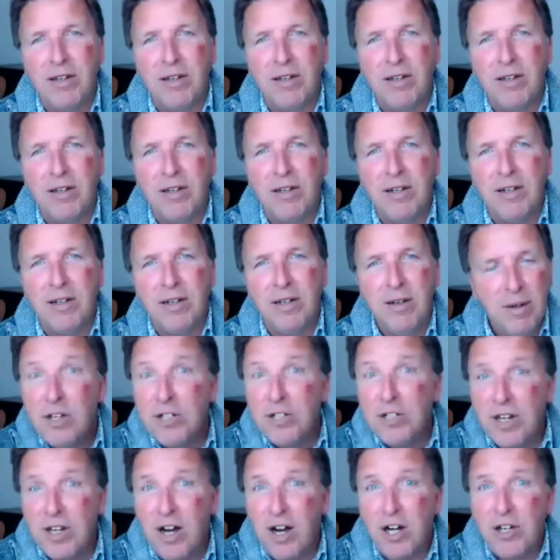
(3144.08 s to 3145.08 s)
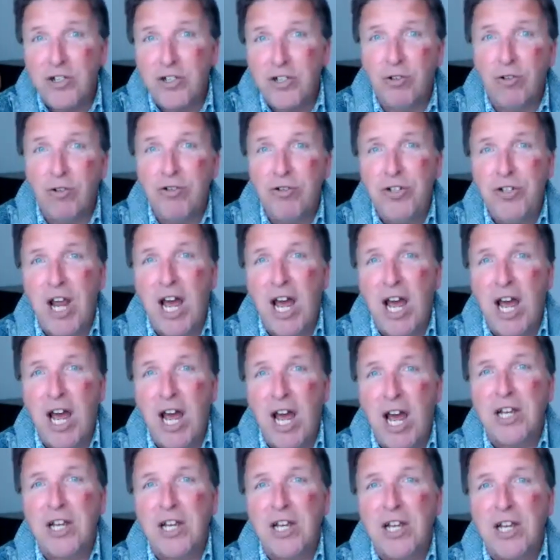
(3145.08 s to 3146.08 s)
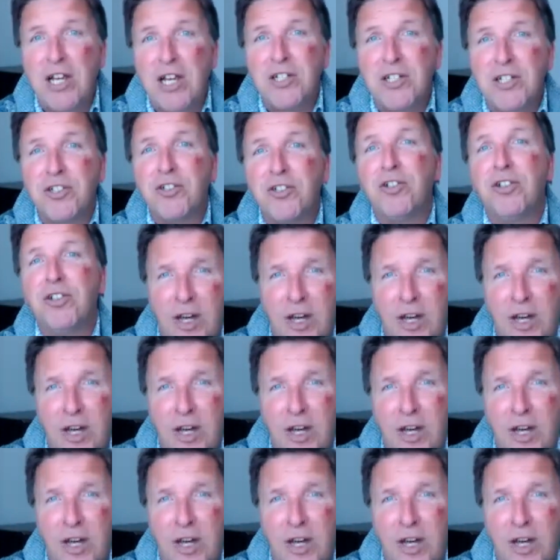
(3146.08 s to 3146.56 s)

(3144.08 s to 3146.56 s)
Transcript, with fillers: bit of Sinatra or jazz on the radio.